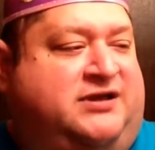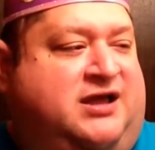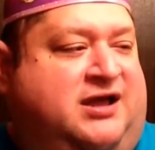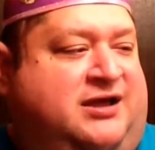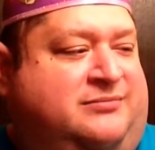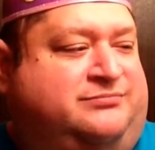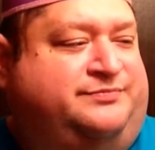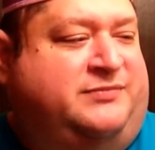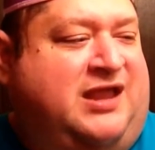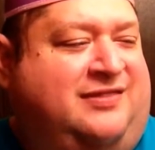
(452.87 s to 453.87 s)
I
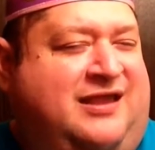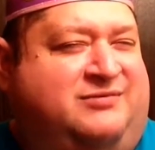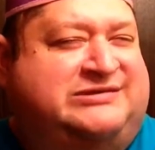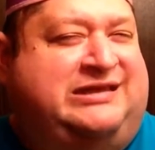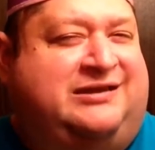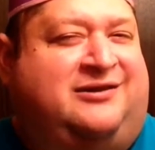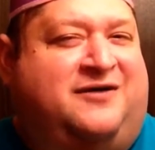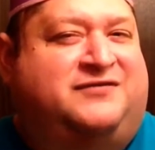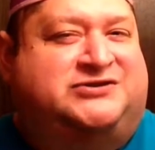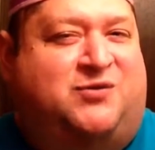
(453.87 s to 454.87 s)
think it was a little
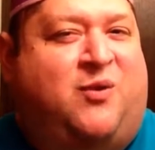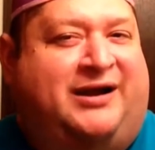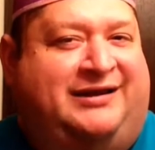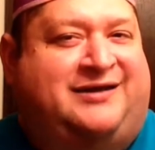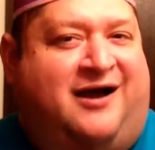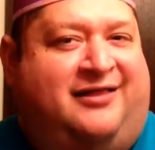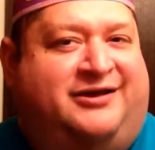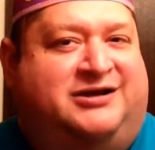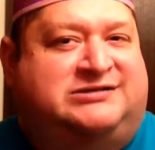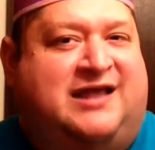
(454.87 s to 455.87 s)
over $20.